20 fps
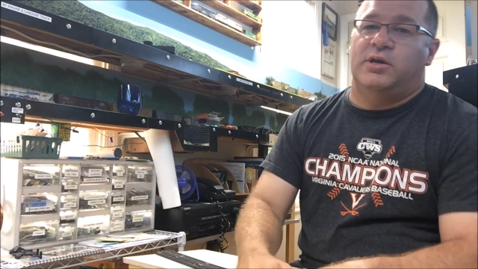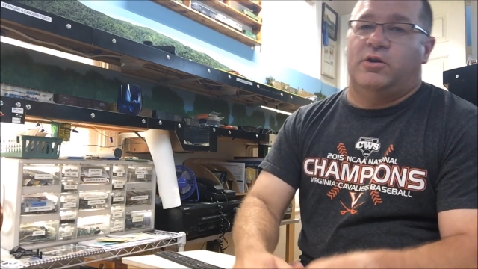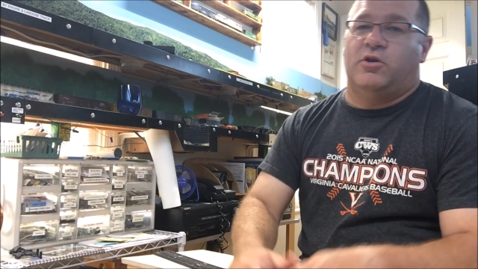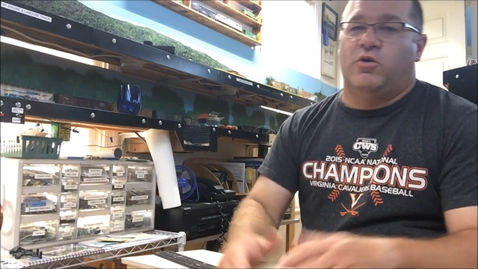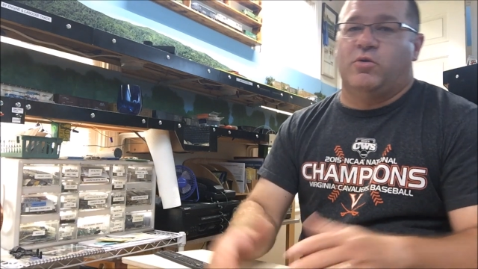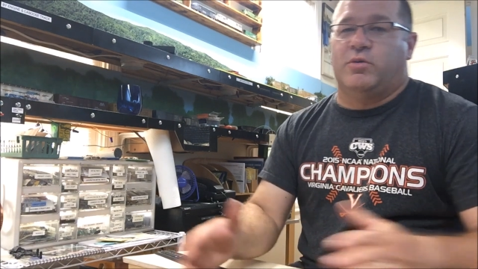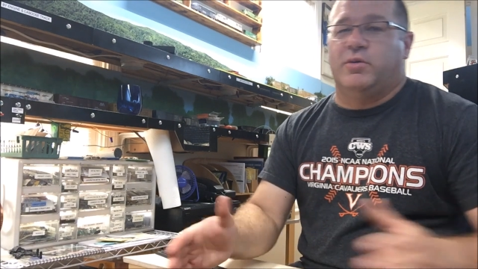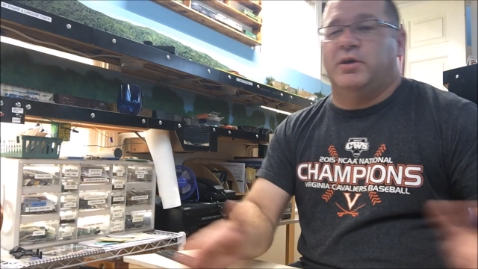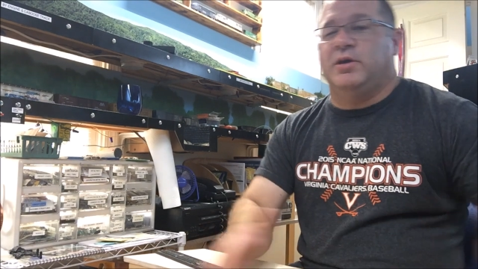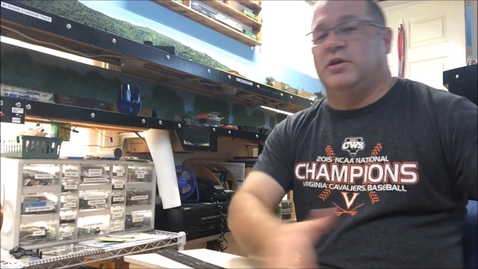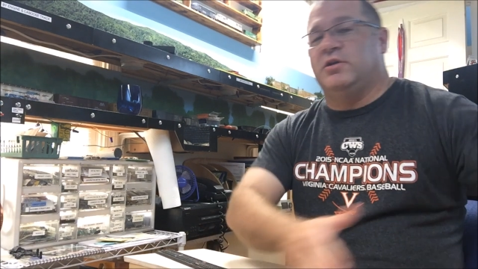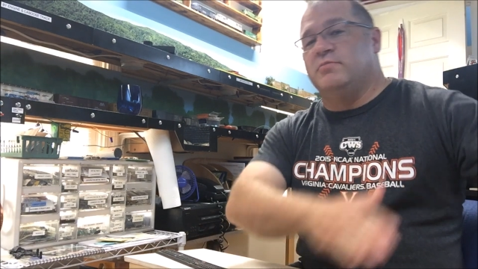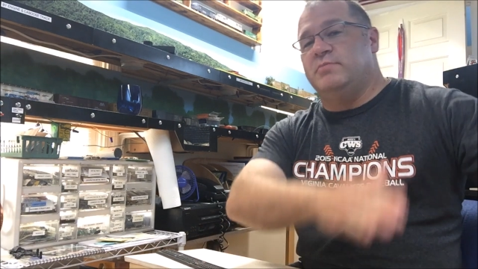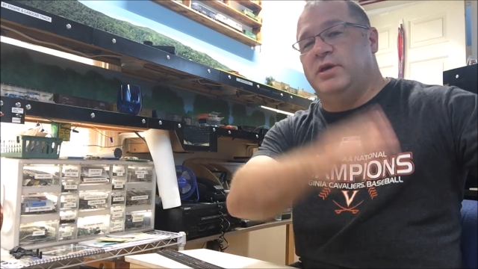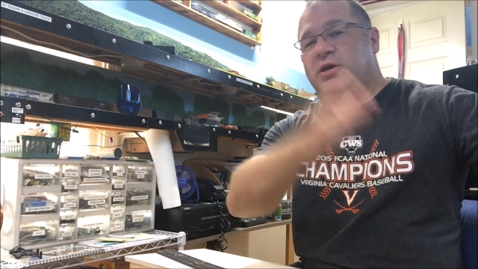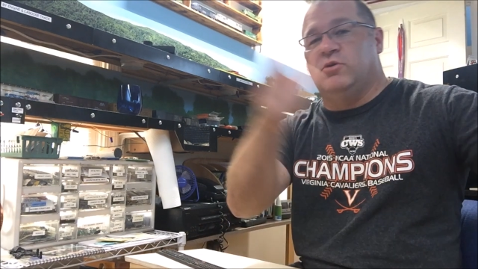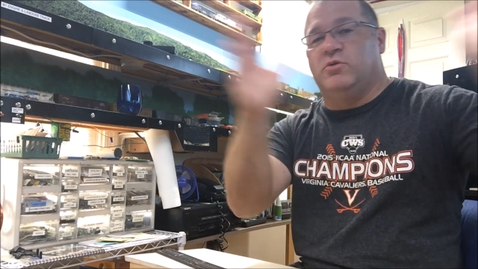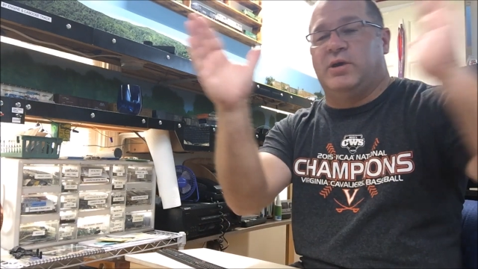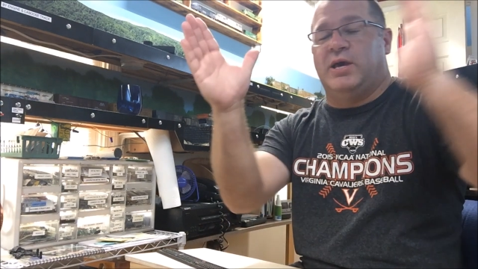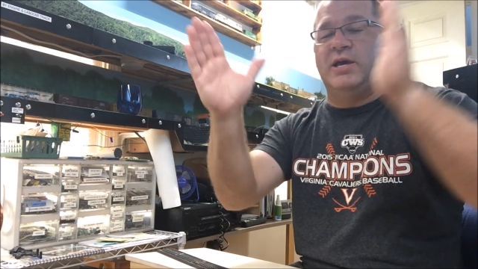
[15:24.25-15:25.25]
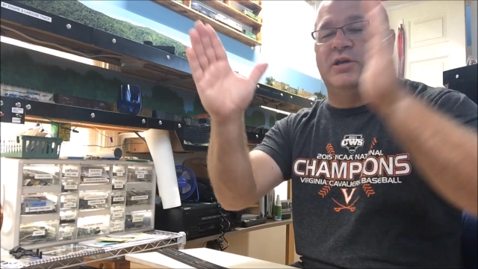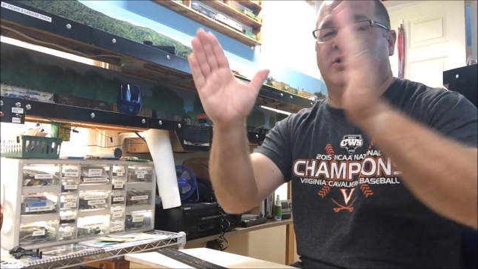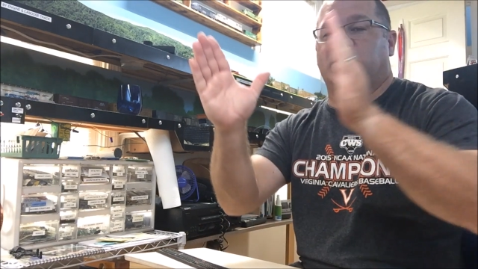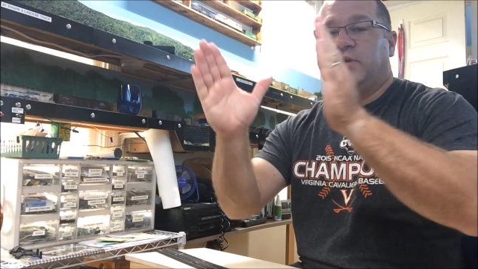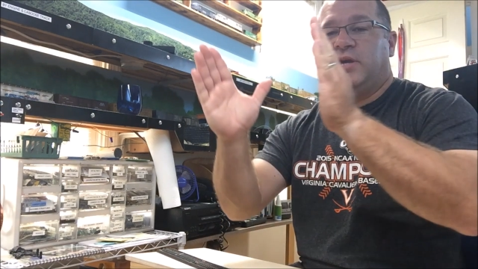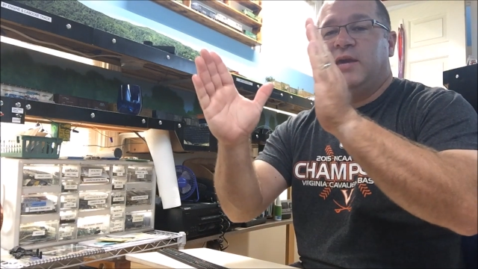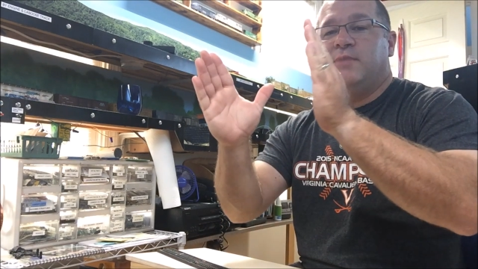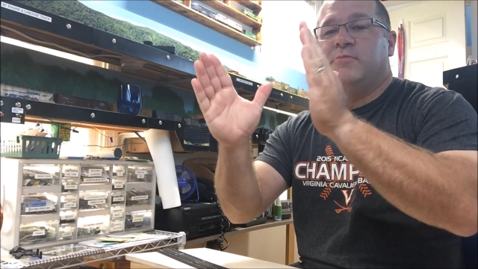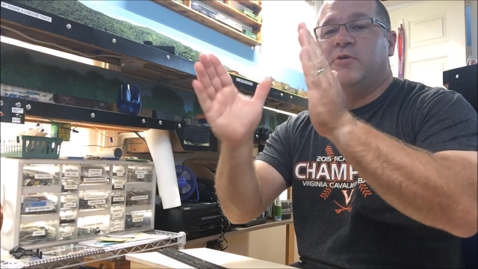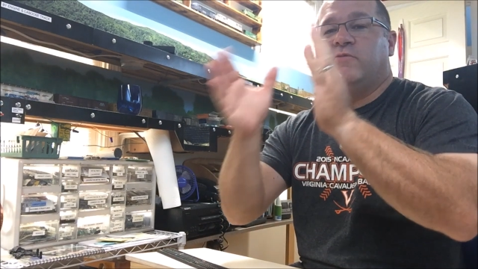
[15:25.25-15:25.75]
Hurricane Camille actually
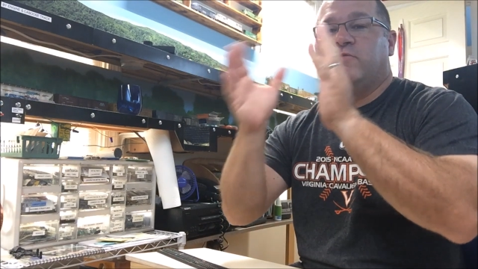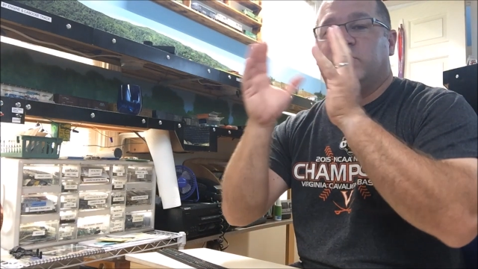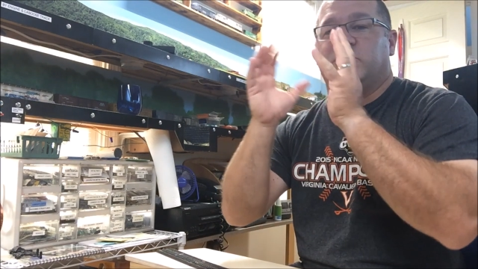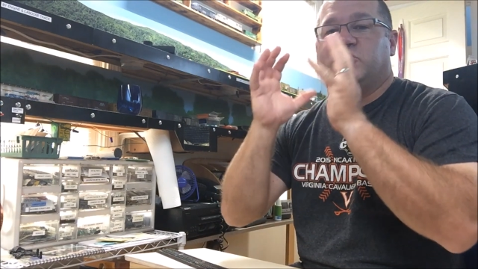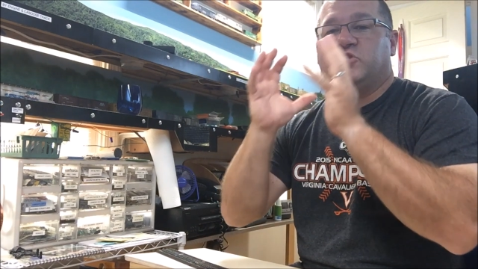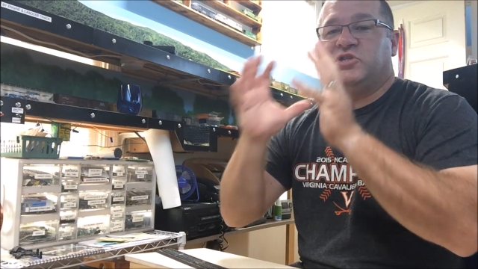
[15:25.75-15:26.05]
came over and